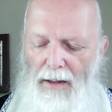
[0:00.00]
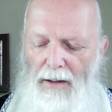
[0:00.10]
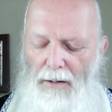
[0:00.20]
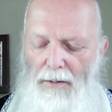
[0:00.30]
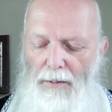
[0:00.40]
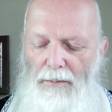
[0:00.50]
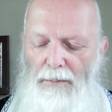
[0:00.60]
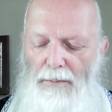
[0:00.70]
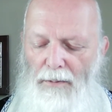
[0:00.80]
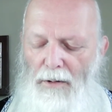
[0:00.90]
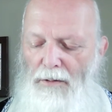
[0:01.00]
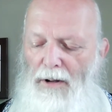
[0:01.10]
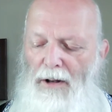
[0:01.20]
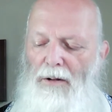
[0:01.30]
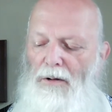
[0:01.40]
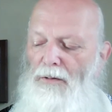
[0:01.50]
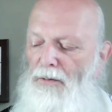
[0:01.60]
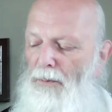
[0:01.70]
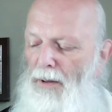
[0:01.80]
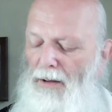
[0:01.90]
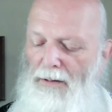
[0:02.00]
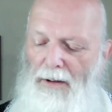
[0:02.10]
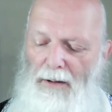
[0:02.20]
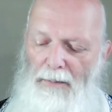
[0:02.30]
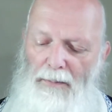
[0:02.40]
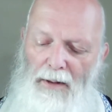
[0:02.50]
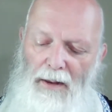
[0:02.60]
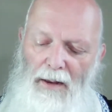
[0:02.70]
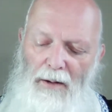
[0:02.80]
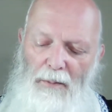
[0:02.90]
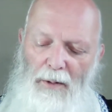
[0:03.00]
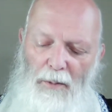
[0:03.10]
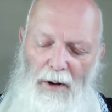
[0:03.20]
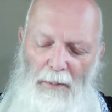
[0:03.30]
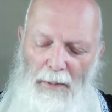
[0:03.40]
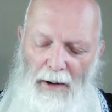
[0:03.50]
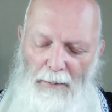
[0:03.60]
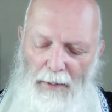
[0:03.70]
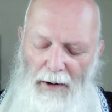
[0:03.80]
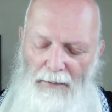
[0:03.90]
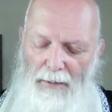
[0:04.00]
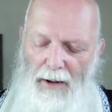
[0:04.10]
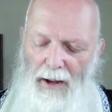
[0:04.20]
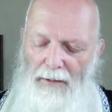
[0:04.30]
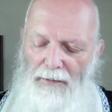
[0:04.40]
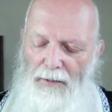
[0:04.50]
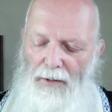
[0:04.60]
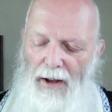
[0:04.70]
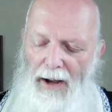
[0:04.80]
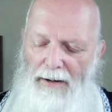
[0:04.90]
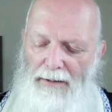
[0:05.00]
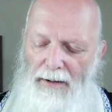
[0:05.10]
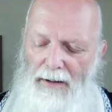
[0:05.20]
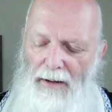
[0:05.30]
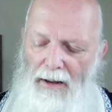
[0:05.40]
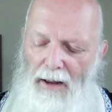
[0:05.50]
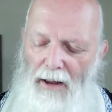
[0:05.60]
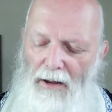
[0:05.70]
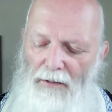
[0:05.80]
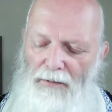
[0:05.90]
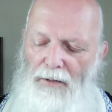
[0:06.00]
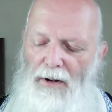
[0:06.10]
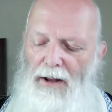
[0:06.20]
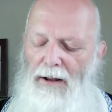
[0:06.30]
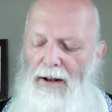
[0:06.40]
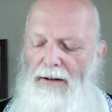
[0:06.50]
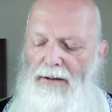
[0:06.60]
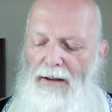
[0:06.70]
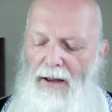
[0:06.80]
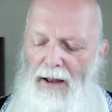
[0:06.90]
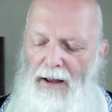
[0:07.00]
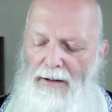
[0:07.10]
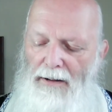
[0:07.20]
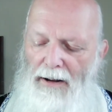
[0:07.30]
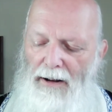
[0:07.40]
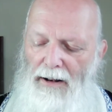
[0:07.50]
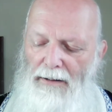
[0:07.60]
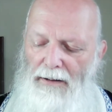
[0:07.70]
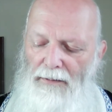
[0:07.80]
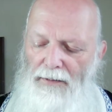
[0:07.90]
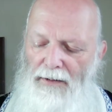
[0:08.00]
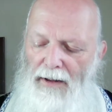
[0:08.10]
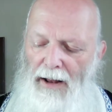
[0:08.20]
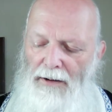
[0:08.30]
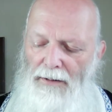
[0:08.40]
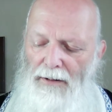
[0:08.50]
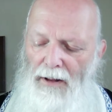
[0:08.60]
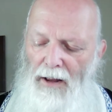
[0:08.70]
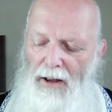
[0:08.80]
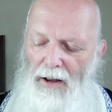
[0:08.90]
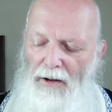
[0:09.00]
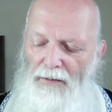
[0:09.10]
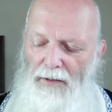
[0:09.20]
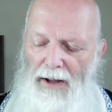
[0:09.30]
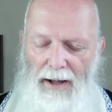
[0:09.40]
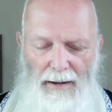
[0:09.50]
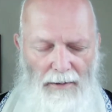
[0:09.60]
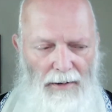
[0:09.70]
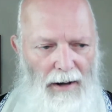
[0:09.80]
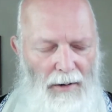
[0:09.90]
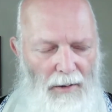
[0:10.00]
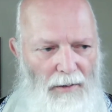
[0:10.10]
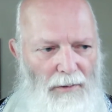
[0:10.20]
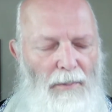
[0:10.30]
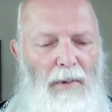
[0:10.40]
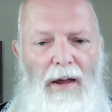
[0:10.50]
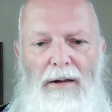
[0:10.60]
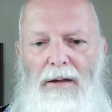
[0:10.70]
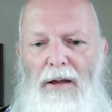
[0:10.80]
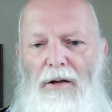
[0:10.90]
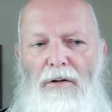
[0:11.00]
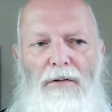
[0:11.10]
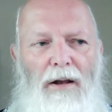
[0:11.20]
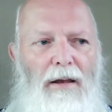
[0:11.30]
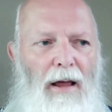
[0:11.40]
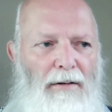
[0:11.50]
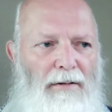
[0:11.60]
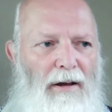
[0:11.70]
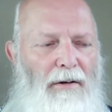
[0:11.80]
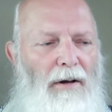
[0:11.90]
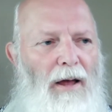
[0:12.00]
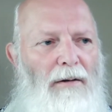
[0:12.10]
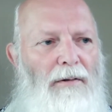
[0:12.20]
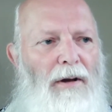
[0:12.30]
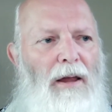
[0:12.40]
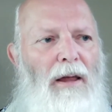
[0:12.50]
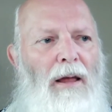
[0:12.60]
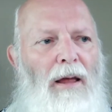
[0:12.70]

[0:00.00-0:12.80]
Oh, not any longer for Peter. We were praying and for Hector, for Nicoletta, for Daniel, for Hilary, who has made fantastic recovery